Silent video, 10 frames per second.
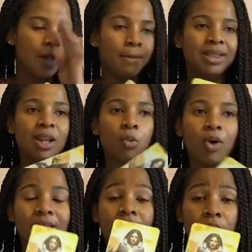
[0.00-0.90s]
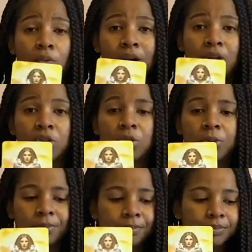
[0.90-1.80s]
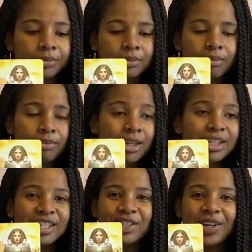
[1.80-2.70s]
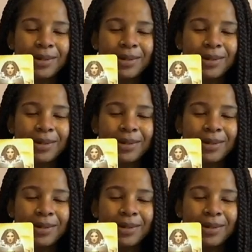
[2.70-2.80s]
But then when they're around you, They just try